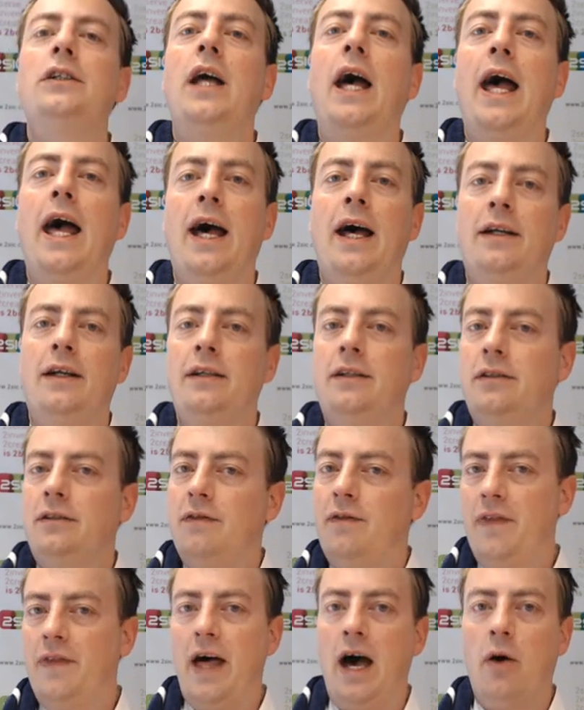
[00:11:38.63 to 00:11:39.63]
and
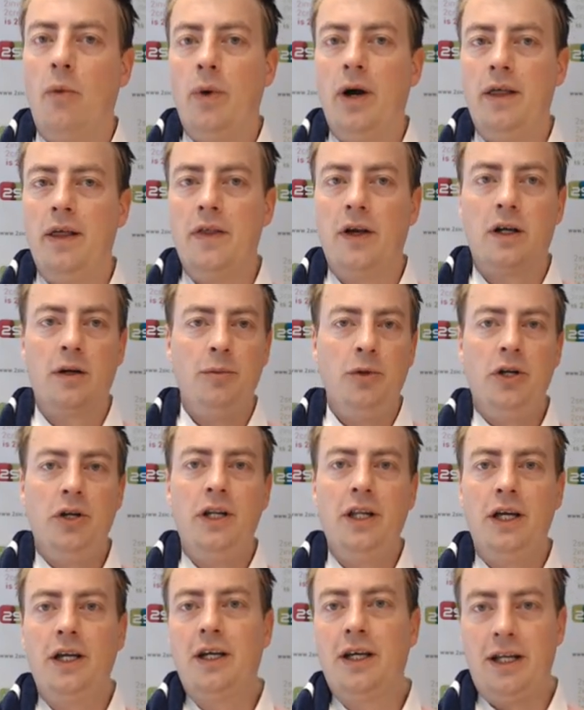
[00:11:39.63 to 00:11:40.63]
that way the
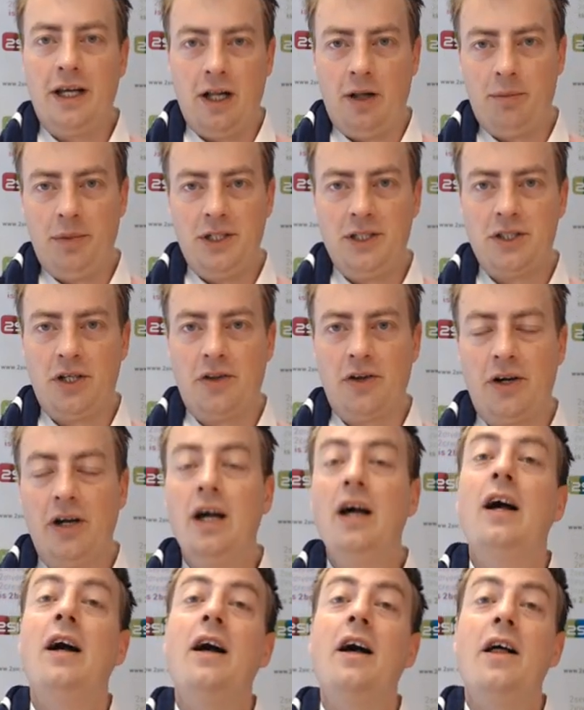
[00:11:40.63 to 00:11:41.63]
community can help each other.
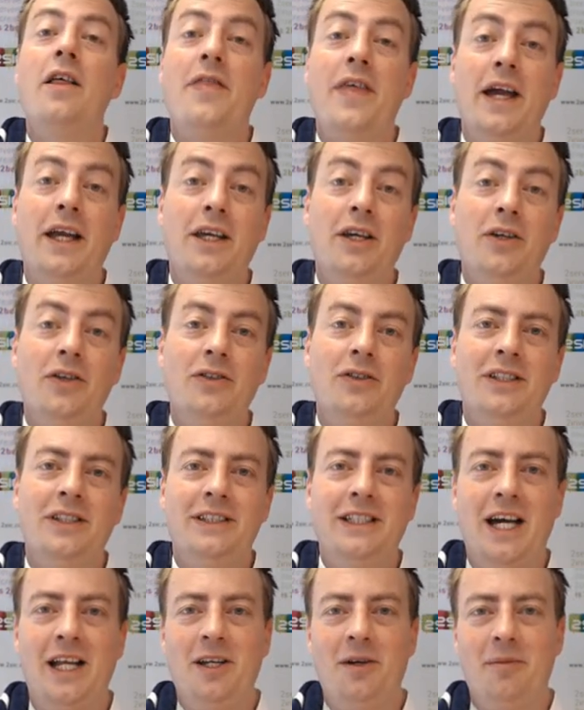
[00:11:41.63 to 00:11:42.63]
Thank you,
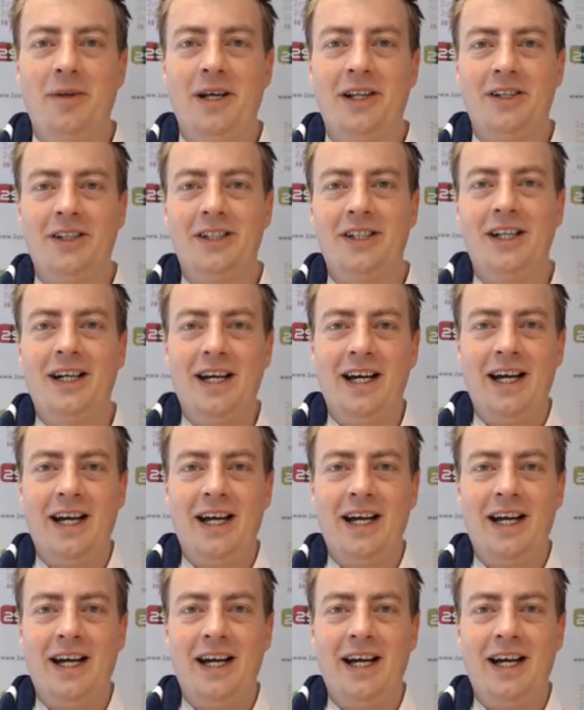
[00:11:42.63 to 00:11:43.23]
Daniel Mettler.